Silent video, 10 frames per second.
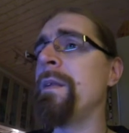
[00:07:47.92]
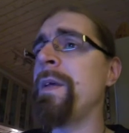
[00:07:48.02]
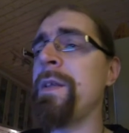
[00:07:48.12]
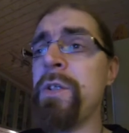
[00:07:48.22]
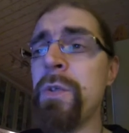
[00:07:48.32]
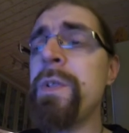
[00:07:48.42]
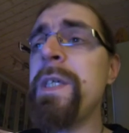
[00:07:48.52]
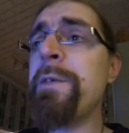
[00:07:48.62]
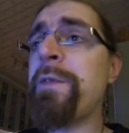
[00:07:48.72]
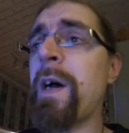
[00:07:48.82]
new
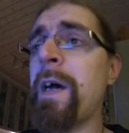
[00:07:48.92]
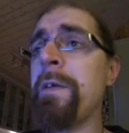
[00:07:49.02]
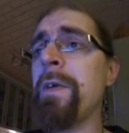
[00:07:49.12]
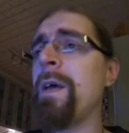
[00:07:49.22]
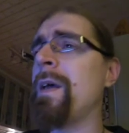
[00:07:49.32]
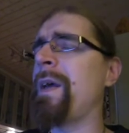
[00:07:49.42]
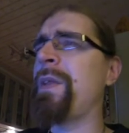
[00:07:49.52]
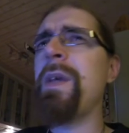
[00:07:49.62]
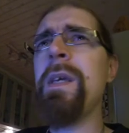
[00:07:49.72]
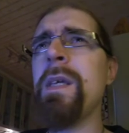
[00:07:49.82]
D5, I
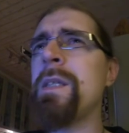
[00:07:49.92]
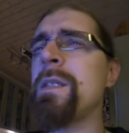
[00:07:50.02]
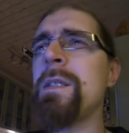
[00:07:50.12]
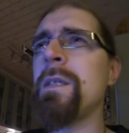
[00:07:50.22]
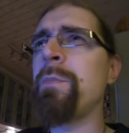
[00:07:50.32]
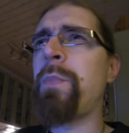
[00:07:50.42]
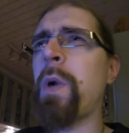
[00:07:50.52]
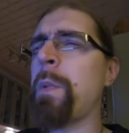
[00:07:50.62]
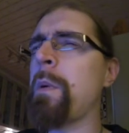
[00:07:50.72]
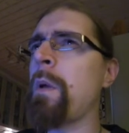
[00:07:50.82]
think it's
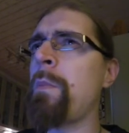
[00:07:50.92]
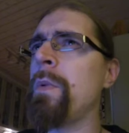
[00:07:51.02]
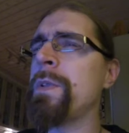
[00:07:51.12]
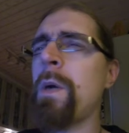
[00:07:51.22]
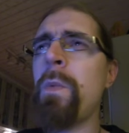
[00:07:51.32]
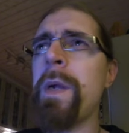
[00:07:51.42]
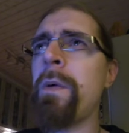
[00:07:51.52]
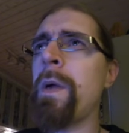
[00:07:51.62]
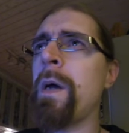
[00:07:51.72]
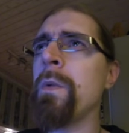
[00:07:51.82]
probably somewhere
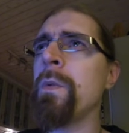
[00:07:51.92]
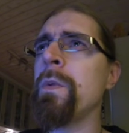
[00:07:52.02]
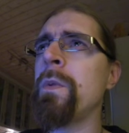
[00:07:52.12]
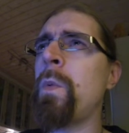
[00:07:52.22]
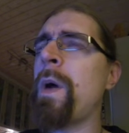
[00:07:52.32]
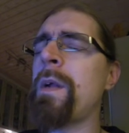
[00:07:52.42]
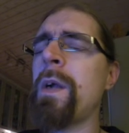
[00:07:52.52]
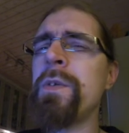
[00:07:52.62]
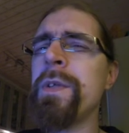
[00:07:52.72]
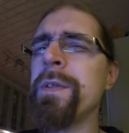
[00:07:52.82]
around
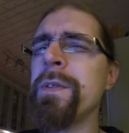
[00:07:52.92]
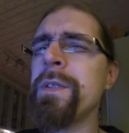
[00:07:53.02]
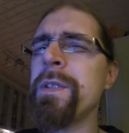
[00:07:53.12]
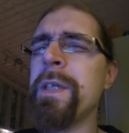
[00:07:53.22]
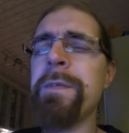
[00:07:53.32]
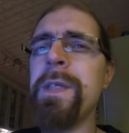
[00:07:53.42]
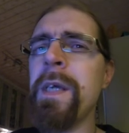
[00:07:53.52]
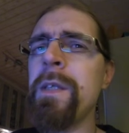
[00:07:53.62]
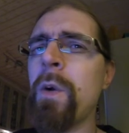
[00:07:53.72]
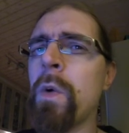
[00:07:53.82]

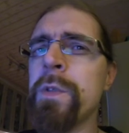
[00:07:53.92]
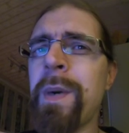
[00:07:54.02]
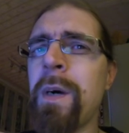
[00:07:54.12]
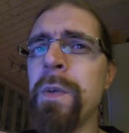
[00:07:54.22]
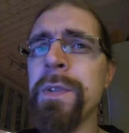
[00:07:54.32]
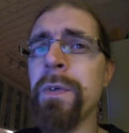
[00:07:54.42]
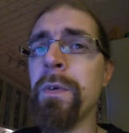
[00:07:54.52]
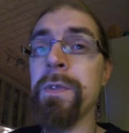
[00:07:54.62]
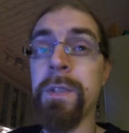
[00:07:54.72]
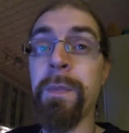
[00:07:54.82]
178 horsepower or
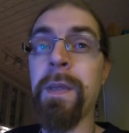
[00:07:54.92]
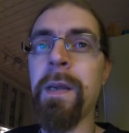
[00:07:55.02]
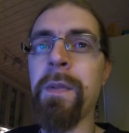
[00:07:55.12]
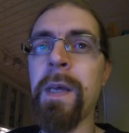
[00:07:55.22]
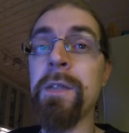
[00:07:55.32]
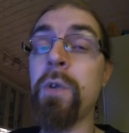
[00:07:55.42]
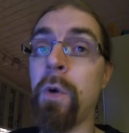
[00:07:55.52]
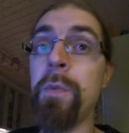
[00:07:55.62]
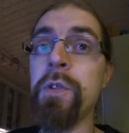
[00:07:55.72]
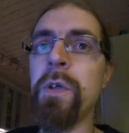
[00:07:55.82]
something like that,
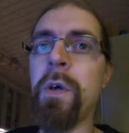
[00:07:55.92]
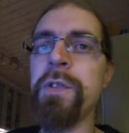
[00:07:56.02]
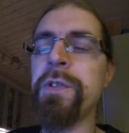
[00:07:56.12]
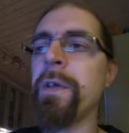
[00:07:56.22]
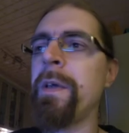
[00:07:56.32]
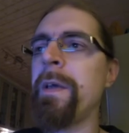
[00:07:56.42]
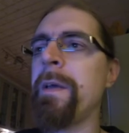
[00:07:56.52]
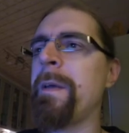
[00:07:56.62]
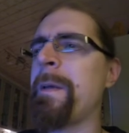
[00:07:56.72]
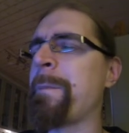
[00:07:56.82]
turbocharged.
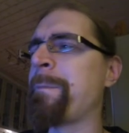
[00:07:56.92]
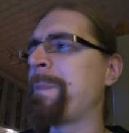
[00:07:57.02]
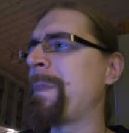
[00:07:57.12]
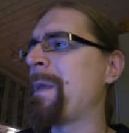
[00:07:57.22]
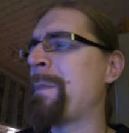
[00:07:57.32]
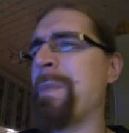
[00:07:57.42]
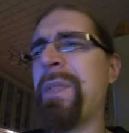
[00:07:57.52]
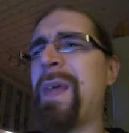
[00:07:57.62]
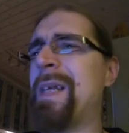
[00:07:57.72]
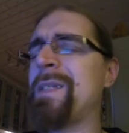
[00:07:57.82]
But
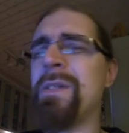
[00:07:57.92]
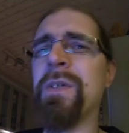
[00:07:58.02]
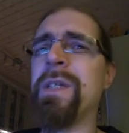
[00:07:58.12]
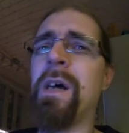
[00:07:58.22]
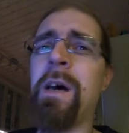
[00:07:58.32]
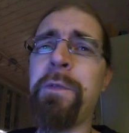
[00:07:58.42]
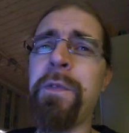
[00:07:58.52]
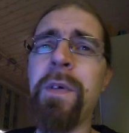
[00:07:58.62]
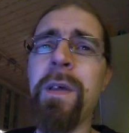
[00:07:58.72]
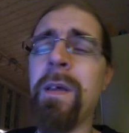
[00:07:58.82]
that's not
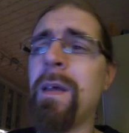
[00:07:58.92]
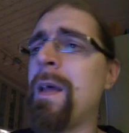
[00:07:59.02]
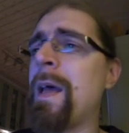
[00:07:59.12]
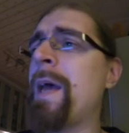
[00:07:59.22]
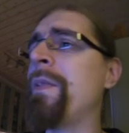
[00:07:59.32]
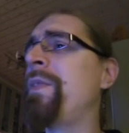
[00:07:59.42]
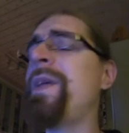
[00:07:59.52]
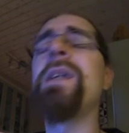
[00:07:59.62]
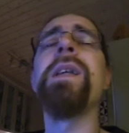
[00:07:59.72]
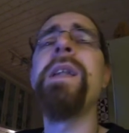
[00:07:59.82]
enough. And
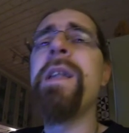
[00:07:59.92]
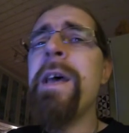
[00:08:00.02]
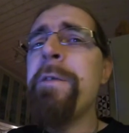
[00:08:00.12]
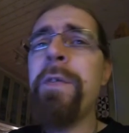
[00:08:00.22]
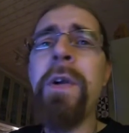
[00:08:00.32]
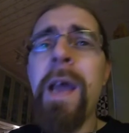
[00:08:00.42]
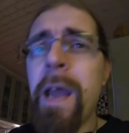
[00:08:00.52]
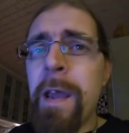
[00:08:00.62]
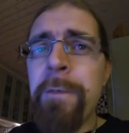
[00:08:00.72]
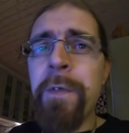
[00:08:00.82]
there can never
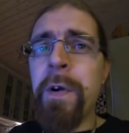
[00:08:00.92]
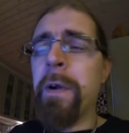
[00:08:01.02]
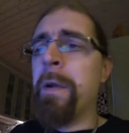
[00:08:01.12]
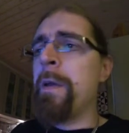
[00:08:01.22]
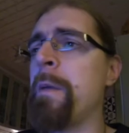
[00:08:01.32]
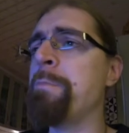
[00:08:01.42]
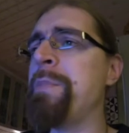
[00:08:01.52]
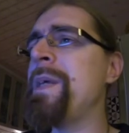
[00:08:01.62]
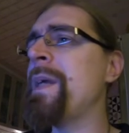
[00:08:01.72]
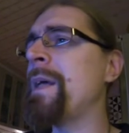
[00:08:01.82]
ever
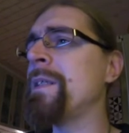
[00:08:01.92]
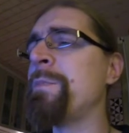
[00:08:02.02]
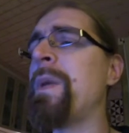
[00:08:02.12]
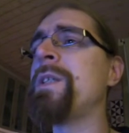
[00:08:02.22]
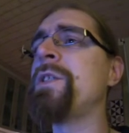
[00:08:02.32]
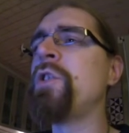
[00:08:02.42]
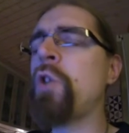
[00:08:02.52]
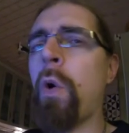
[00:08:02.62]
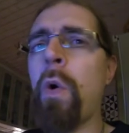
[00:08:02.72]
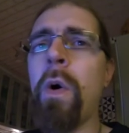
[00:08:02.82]
be as much
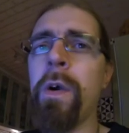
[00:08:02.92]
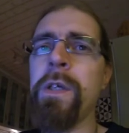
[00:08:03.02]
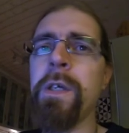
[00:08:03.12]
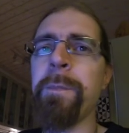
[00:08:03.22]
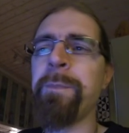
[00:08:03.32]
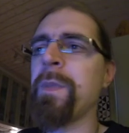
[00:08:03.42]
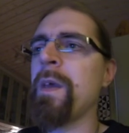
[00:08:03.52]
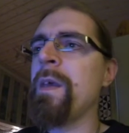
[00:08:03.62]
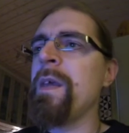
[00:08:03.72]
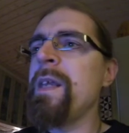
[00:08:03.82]
torque
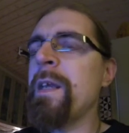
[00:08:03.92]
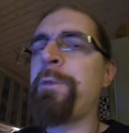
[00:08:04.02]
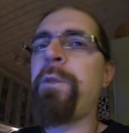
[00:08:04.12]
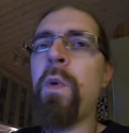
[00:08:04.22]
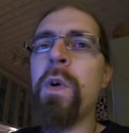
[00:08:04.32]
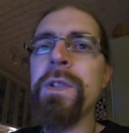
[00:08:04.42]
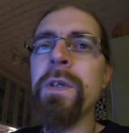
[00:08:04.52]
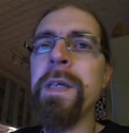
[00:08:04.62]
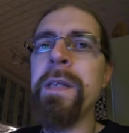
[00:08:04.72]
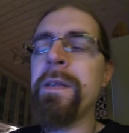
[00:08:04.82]
in a 4
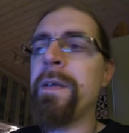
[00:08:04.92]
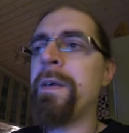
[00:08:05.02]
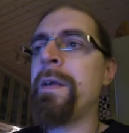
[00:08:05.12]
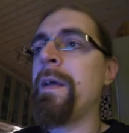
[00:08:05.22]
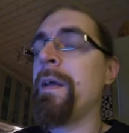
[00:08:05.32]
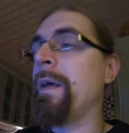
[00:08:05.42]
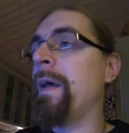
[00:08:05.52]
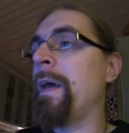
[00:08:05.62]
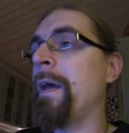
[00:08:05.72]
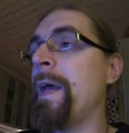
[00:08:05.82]
cylinder
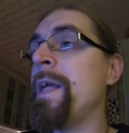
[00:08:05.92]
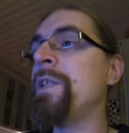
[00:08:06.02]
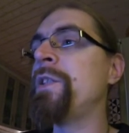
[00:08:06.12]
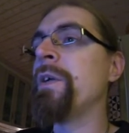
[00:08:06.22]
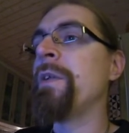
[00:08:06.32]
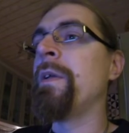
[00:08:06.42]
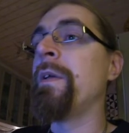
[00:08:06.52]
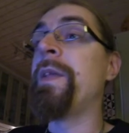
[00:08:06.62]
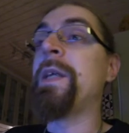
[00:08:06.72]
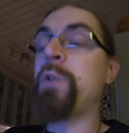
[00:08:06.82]
engine
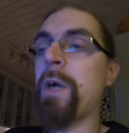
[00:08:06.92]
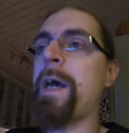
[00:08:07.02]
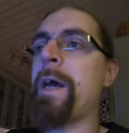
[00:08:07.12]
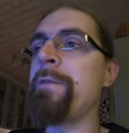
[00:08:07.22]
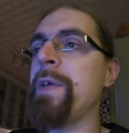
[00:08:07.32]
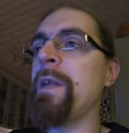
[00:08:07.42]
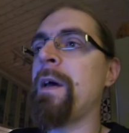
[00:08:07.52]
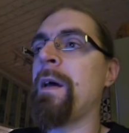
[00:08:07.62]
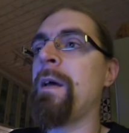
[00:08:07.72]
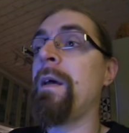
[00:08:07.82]
that you have in
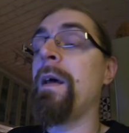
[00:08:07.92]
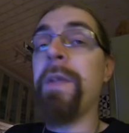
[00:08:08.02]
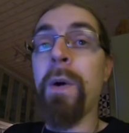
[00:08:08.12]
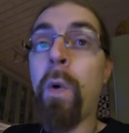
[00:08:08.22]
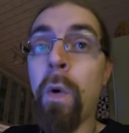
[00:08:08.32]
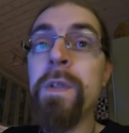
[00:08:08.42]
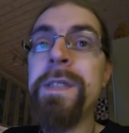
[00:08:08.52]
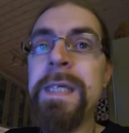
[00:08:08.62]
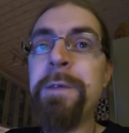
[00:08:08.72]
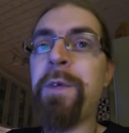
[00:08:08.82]
the old
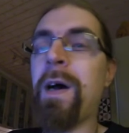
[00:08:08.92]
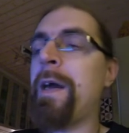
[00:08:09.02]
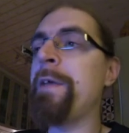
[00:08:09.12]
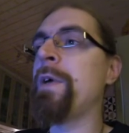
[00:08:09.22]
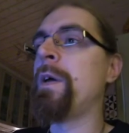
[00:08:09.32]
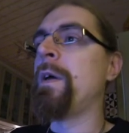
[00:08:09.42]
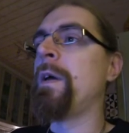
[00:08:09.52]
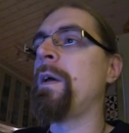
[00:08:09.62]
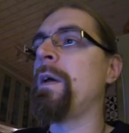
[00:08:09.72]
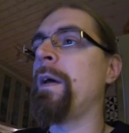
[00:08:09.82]
D5
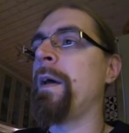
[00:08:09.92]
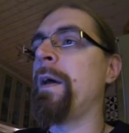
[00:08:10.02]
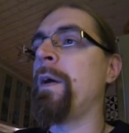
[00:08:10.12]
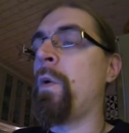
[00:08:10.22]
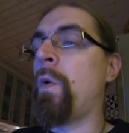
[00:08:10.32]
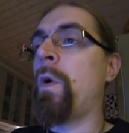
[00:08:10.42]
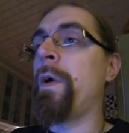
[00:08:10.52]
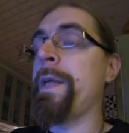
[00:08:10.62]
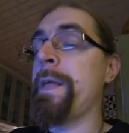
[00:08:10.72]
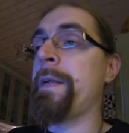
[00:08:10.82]
or
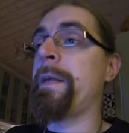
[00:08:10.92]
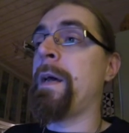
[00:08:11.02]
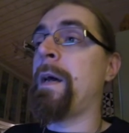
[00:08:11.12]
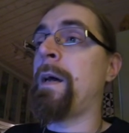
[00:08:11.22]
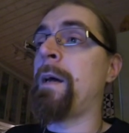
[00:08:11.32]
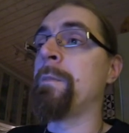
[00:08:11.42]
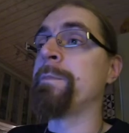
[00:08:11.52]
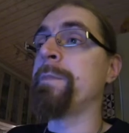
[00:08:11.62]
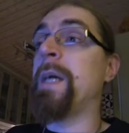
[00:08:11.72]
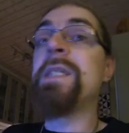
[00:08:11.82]
in a
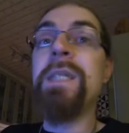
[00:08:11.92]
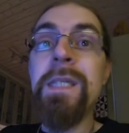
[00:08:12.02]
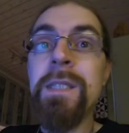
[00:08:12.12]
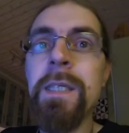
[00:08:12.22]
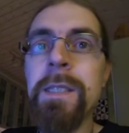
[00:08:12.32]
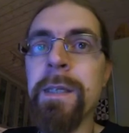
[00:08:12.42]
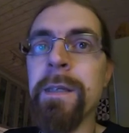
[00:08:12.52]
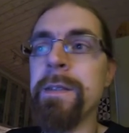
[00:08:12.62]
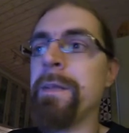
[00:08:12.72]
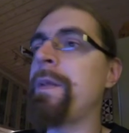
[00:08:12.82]
T6
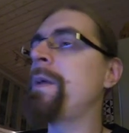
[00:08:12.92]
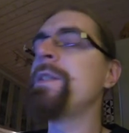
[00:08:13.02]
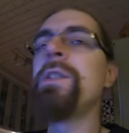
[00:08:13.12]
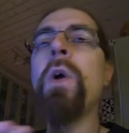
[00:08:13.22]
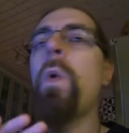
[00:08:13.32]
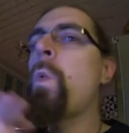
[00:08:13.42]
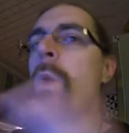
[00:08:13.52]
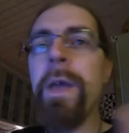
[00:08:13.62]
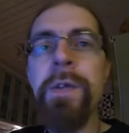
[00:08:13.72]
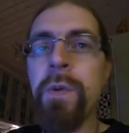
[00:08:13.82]
engine. There is no
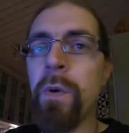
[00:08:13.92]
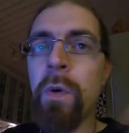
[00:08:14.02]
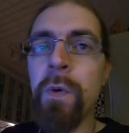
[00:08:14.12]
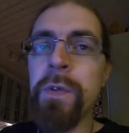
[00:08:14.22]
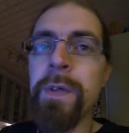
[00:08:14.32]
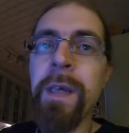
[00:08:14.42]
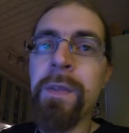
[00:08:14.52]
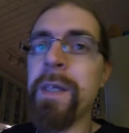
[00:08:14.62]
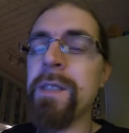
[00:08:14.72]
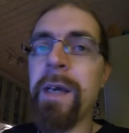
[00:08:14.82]
way you're going to get
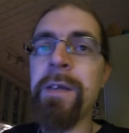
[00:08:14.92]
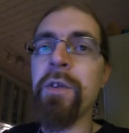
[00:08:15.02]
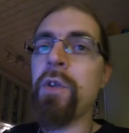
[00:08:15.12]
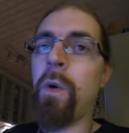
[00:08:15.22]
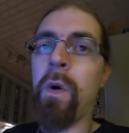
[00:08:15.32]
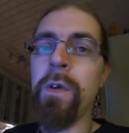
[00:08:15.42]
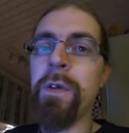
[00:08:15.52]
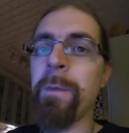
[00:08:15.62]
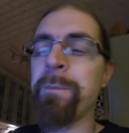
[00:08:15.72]
that kind of torque